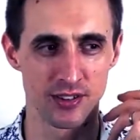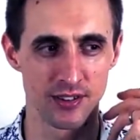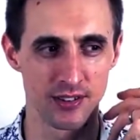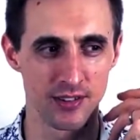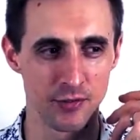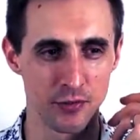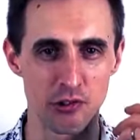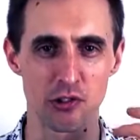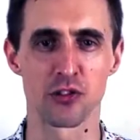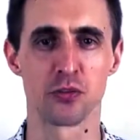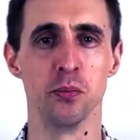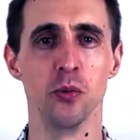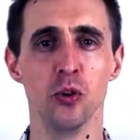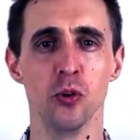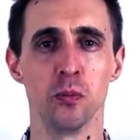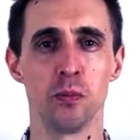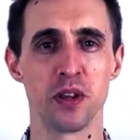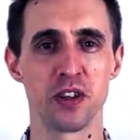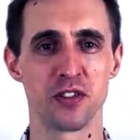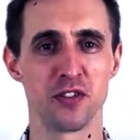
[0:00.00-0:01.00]
if you're a small
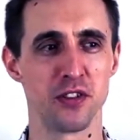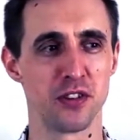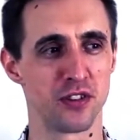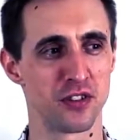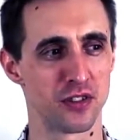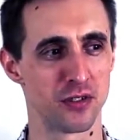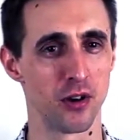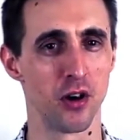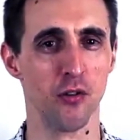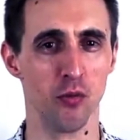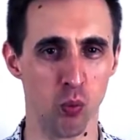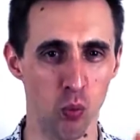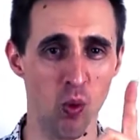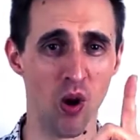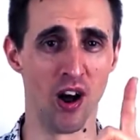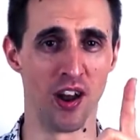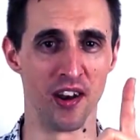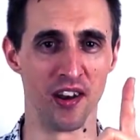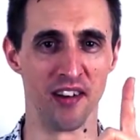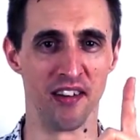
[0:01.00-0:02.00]
business of
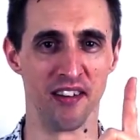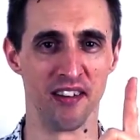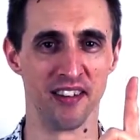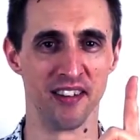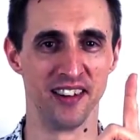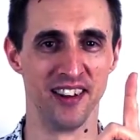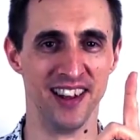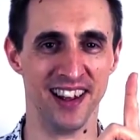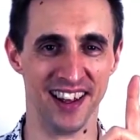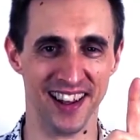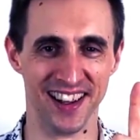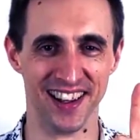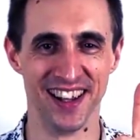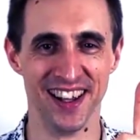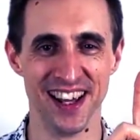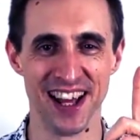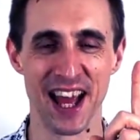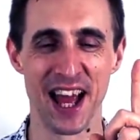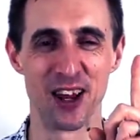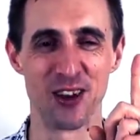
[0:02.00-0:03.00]
one
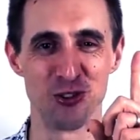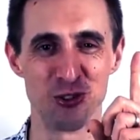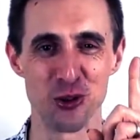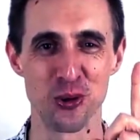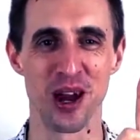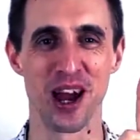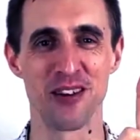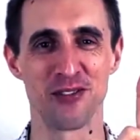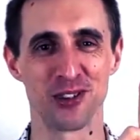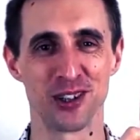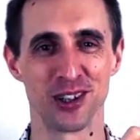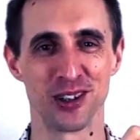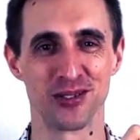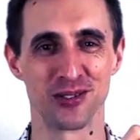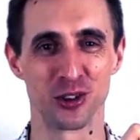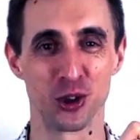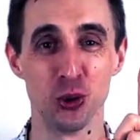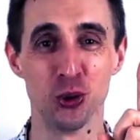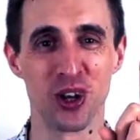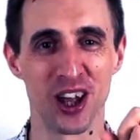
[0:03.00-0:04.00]
and you have a
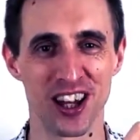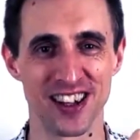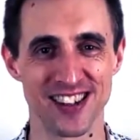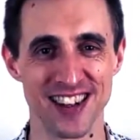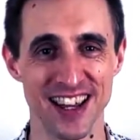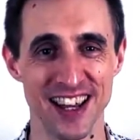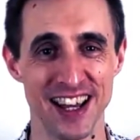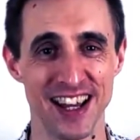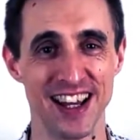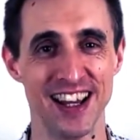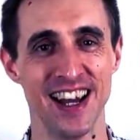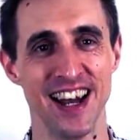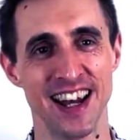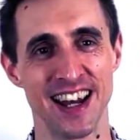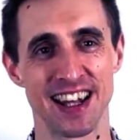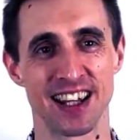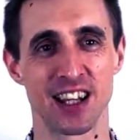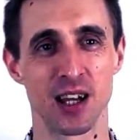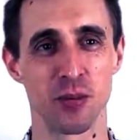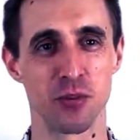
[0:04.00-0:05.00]
cool idea and
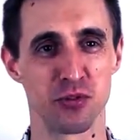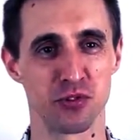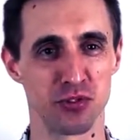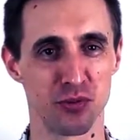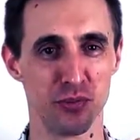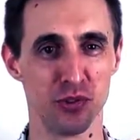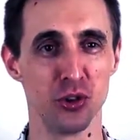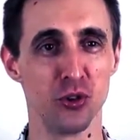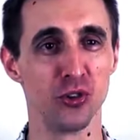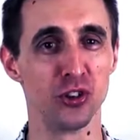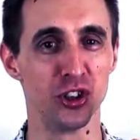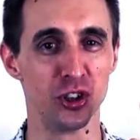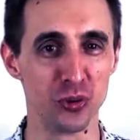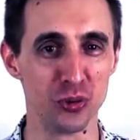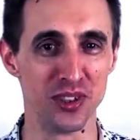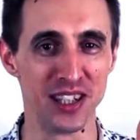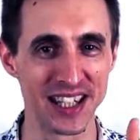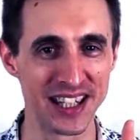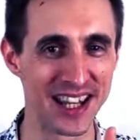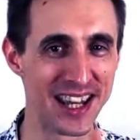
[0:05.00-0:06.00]
it comes from your
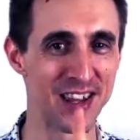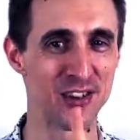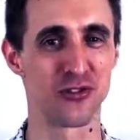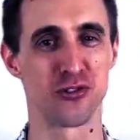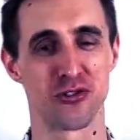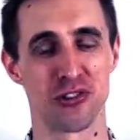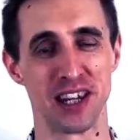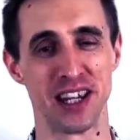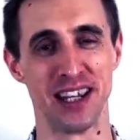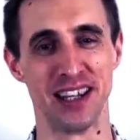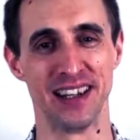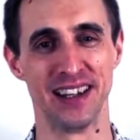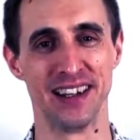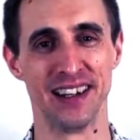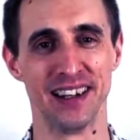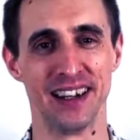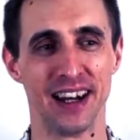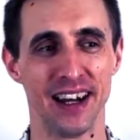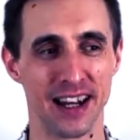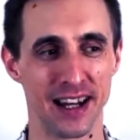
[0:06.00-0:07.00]
unique history.
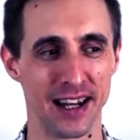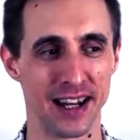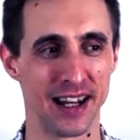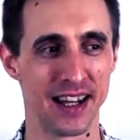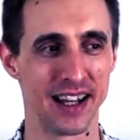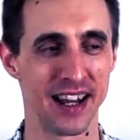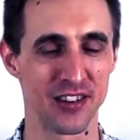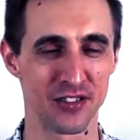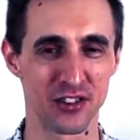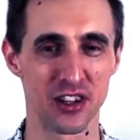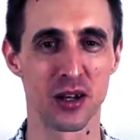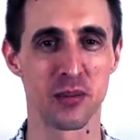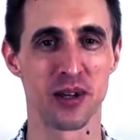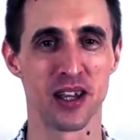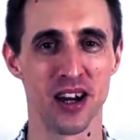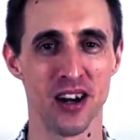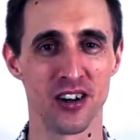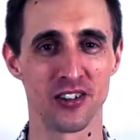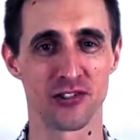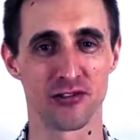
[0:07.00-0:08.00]
That's going to be
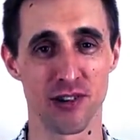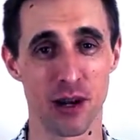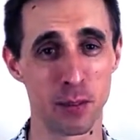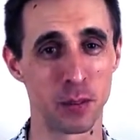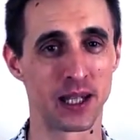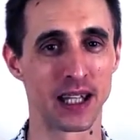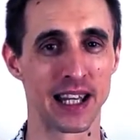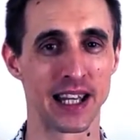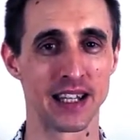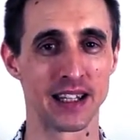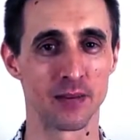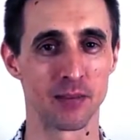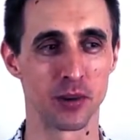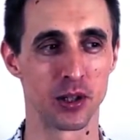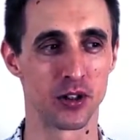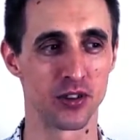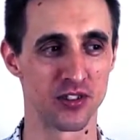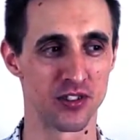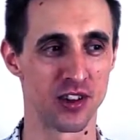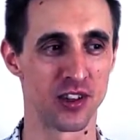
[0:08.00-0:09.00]
hard to replicate
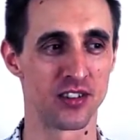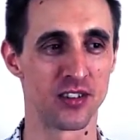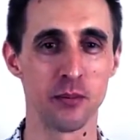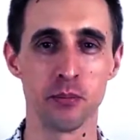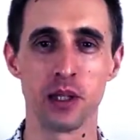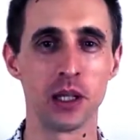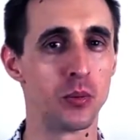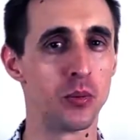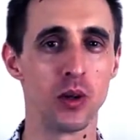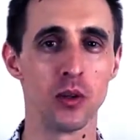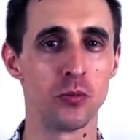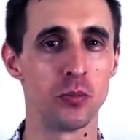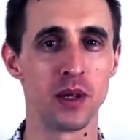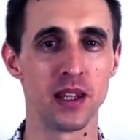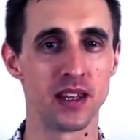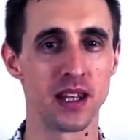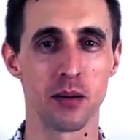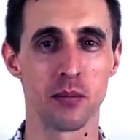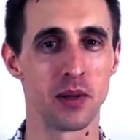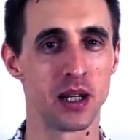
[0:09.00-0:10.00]
because there simply won't be
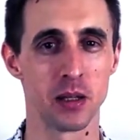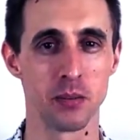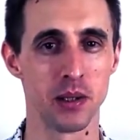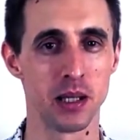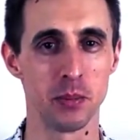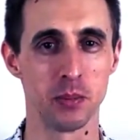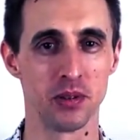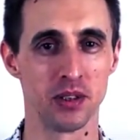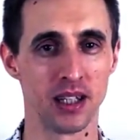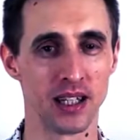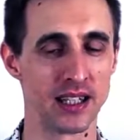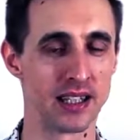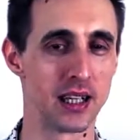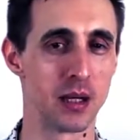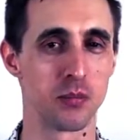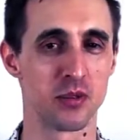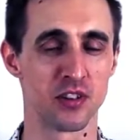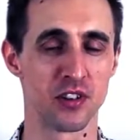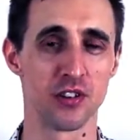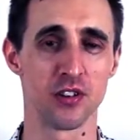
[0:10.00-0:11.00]
that many people in
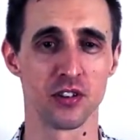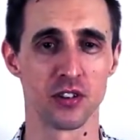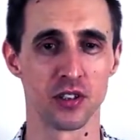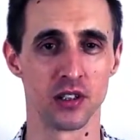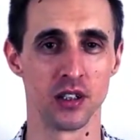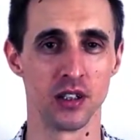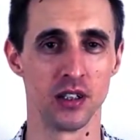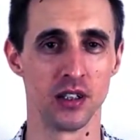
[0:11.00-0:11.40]
that position.